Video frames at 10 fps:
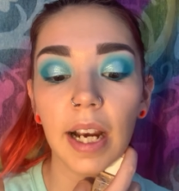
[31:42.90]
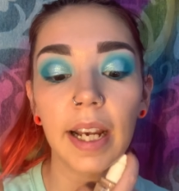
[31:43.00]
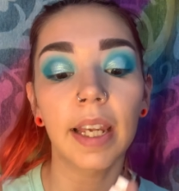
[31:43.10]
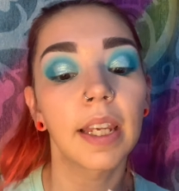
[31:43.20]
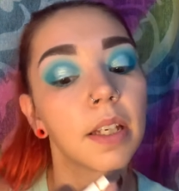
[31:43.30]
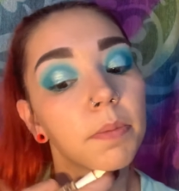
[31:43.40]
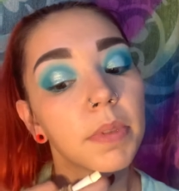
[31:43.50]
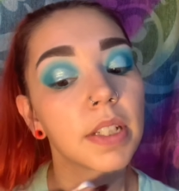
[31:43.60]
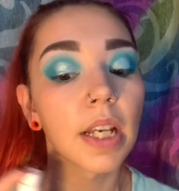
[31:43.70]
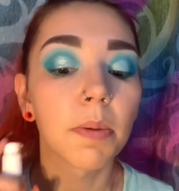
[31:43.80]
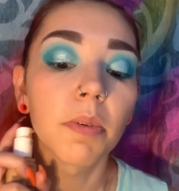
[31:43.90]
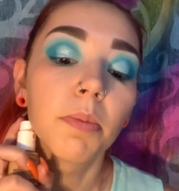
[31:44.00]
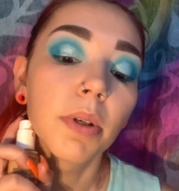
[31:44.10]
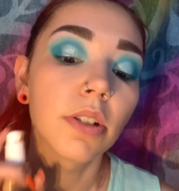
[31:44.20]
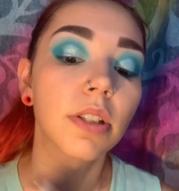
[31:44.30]
I am the type of
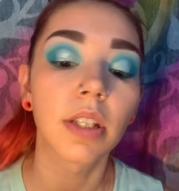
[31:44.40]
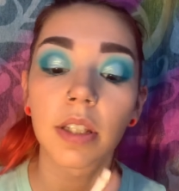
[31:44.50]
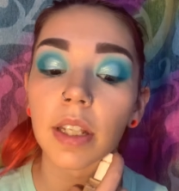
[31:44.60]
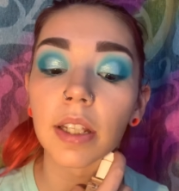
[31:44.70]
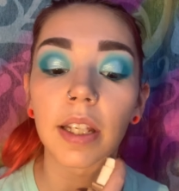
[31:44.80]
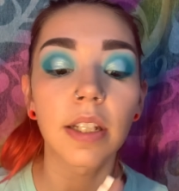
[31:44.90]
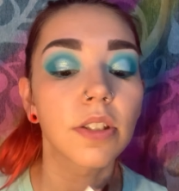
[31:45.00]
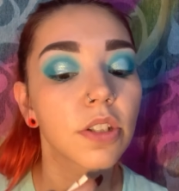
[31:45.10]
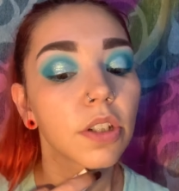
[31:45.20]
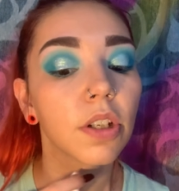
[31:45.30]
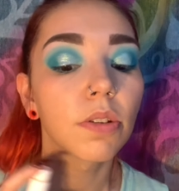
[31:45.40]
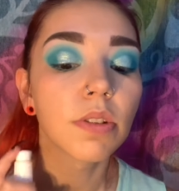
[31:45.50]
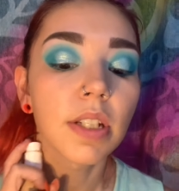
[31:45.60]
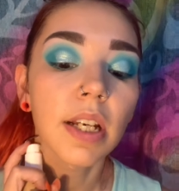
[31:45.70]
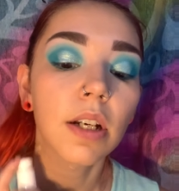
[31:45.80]
person that likes to go
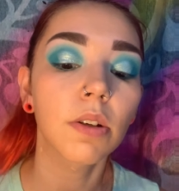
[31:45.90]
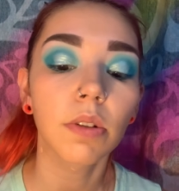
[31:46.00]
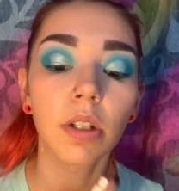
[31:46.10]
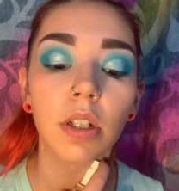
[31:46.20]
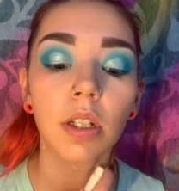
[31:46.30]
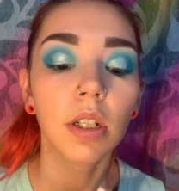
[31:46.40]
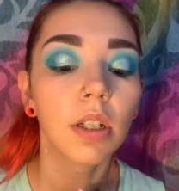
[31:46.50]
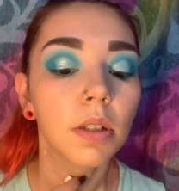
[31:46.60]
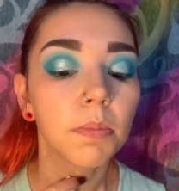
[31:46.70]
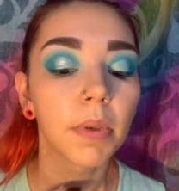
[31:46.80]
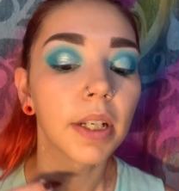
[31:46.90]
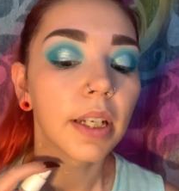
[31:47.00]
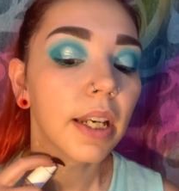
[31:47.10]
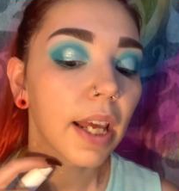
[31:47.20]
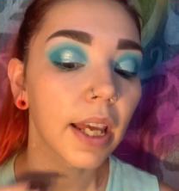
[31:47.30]
down my
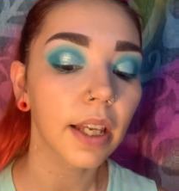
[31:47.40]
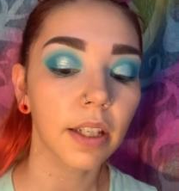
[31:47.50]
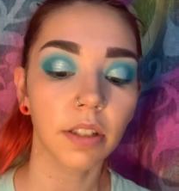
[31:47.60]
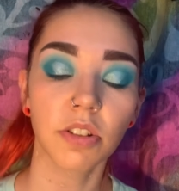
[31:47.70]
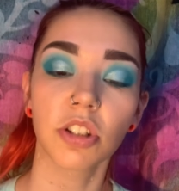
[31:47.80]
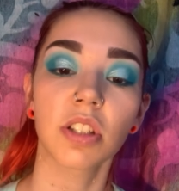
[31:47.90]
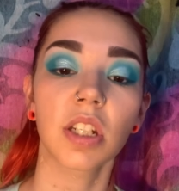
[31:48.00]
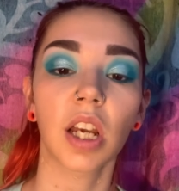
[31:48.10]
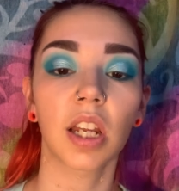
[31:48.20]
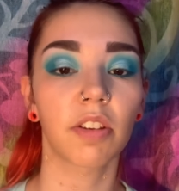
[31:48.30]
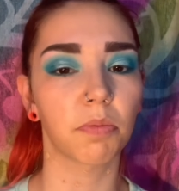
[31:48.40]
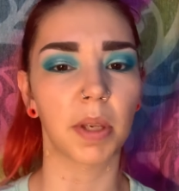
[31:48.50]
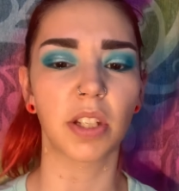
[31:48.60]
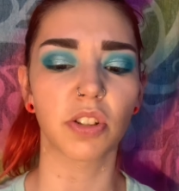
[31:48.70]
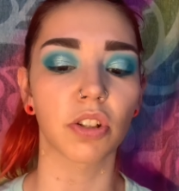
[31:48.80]
neck just to kind of
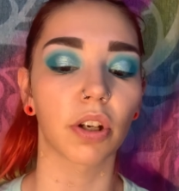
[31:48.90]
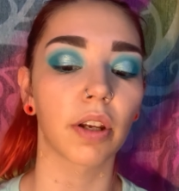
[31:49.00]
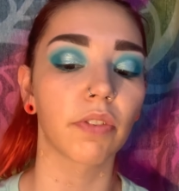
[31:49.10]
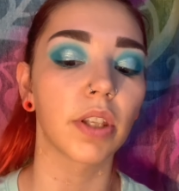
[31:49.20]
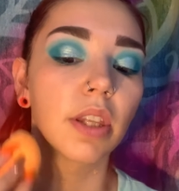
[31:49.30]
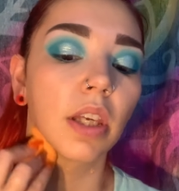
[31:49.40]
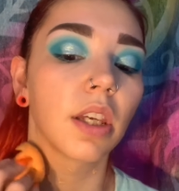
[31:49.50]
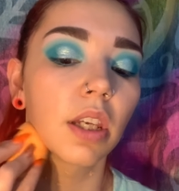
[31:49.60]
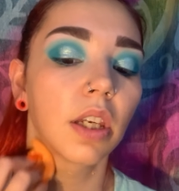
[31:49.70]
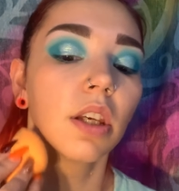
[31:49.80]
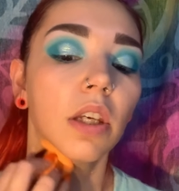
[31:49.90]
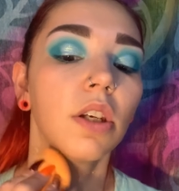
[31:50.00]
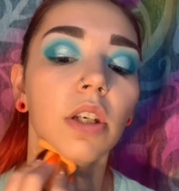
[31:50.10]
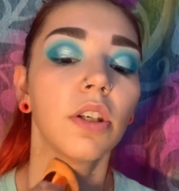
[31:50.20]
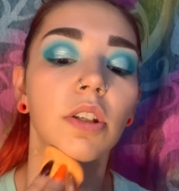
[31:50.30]
make sure everything,
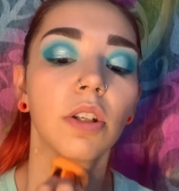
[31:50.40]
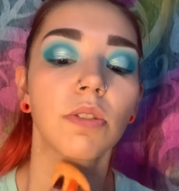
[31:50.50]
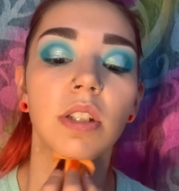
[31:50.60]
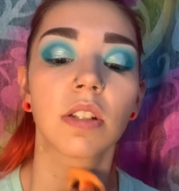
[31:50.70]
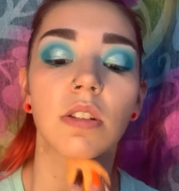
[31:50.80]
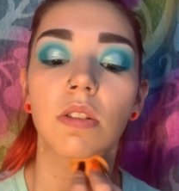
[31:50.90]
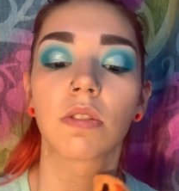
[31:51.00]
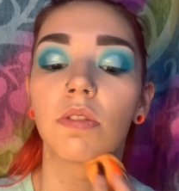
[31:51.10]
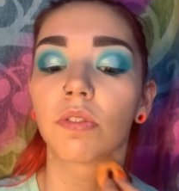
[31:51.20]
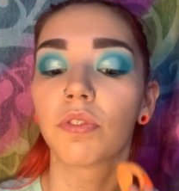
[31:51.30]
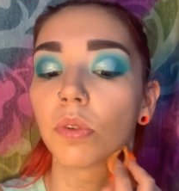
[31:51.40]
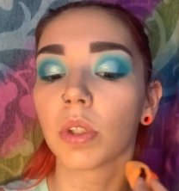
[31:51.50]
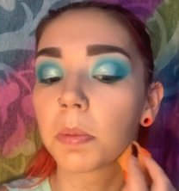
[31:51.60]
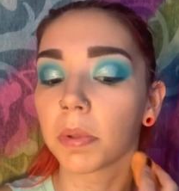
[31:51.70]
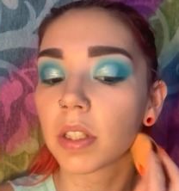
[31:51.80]
you know, does
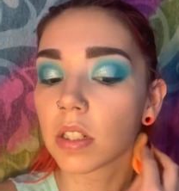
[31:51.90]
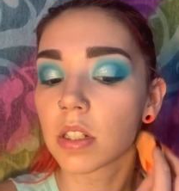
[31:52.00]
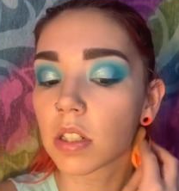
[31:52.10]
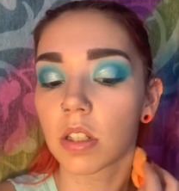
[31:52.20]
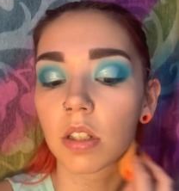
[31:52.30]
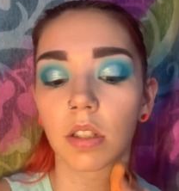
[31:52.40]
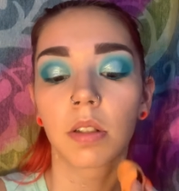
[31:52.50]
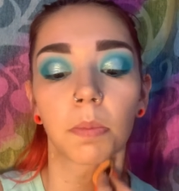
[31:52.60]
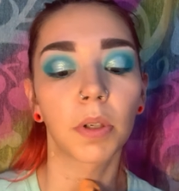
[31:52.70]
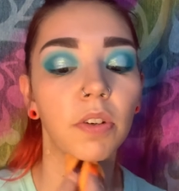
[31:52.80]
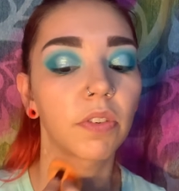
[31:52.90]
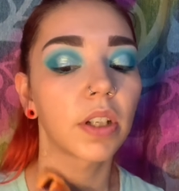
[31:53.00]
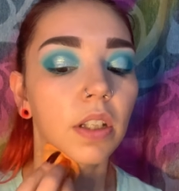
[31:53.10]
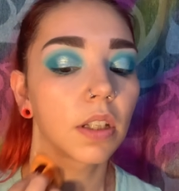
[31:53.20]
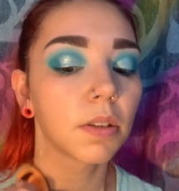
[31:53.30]
fully blend
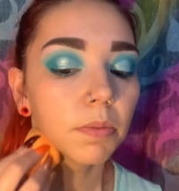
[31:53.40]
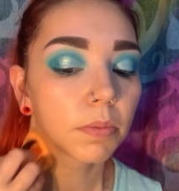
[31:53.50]
perfectly.